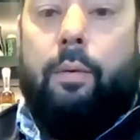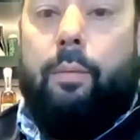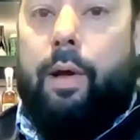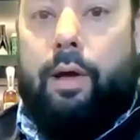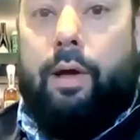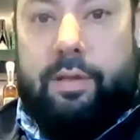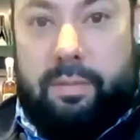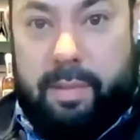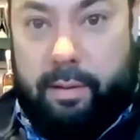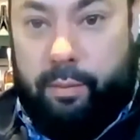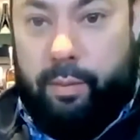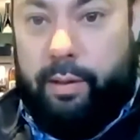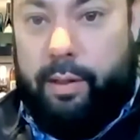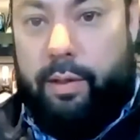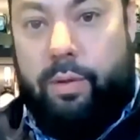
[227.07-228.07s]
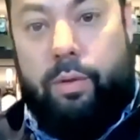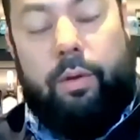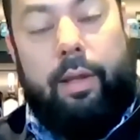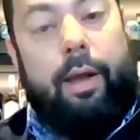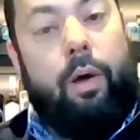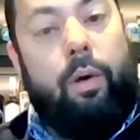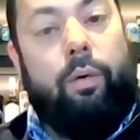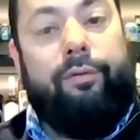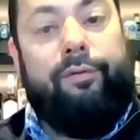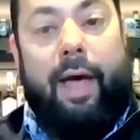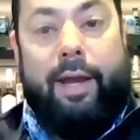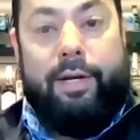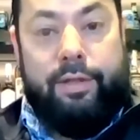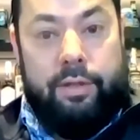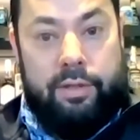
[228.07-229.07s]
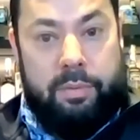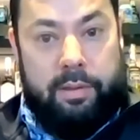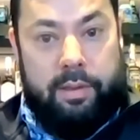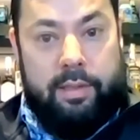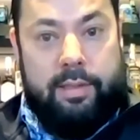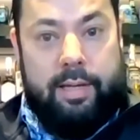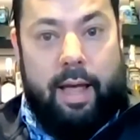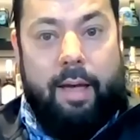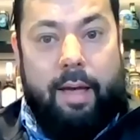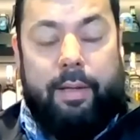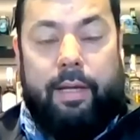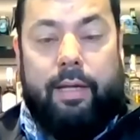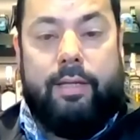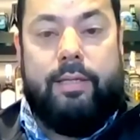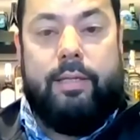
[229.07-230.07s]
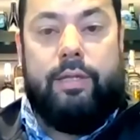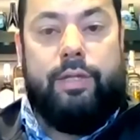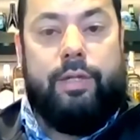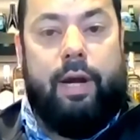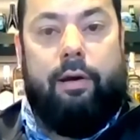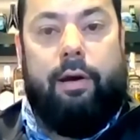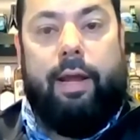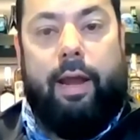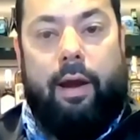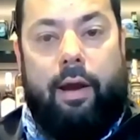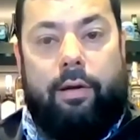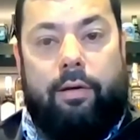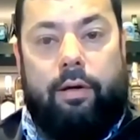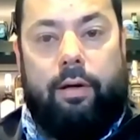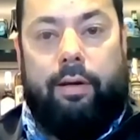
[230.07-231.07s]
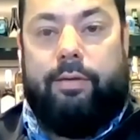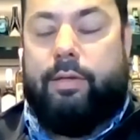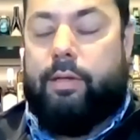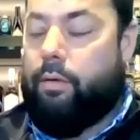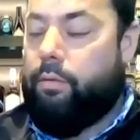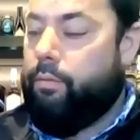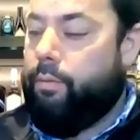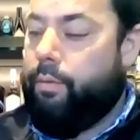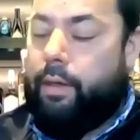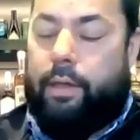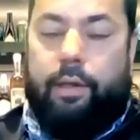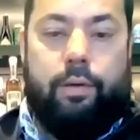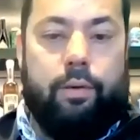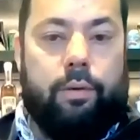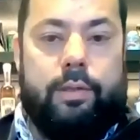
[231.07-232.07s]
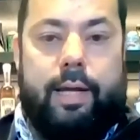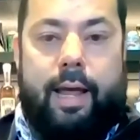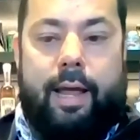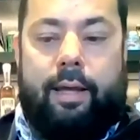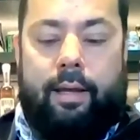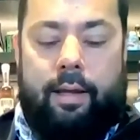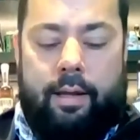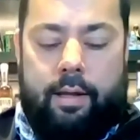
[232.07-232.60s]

We also make really cool like old fashions with this guy because the sherry character gives it a really cool take.